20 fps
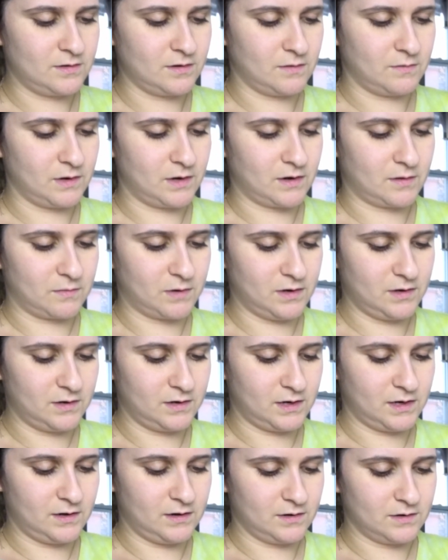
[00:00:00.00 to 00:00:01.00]
I mean, I'm gonna
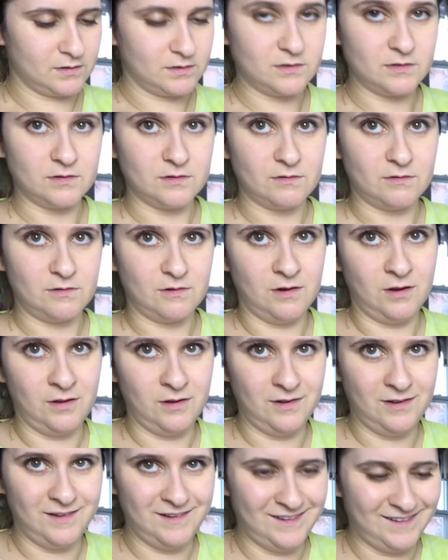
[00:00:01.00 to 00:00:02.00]
eat it still.
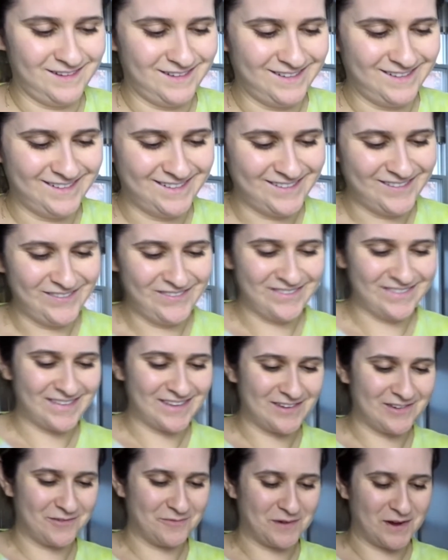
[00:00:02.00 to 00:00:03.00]

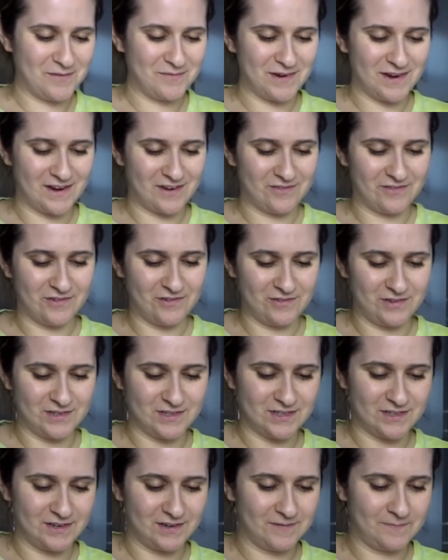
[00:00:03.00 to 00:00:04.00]
Or maybe, I don't know,
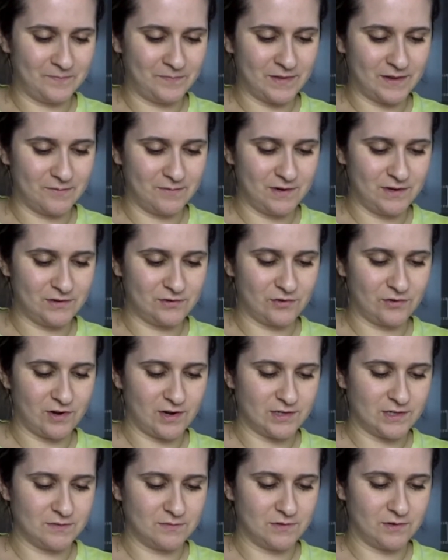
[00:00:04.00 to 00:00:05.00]
let's see. Let me just
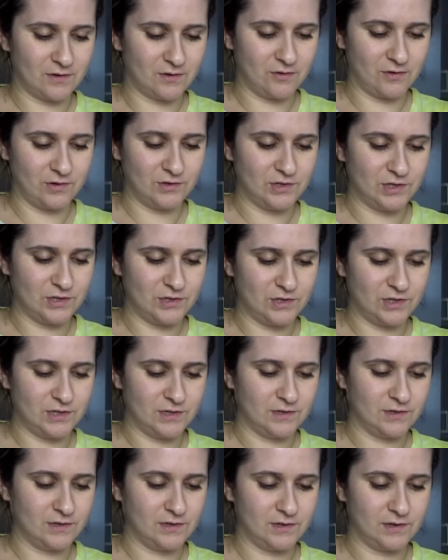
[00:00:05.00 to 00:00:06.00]
try some of the crunchy
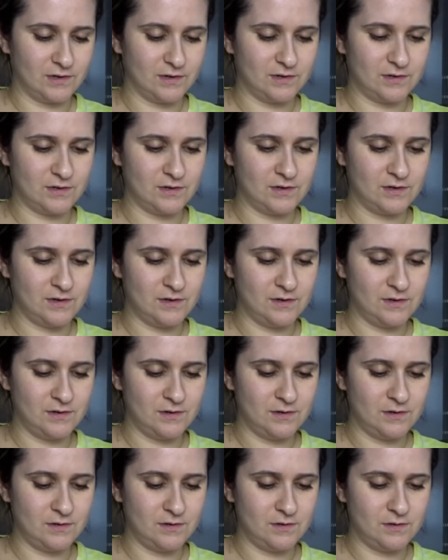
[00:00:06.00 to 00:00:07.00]
cheese at least.
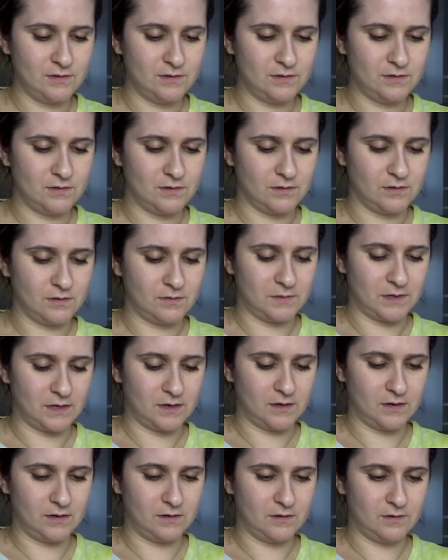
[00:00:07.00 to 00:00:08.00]
Oh my
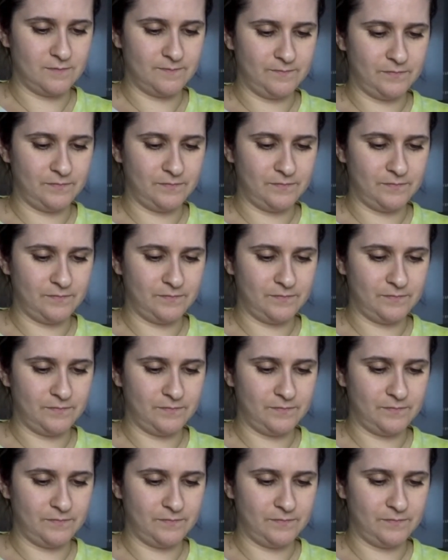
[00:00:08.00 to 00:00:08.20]
god.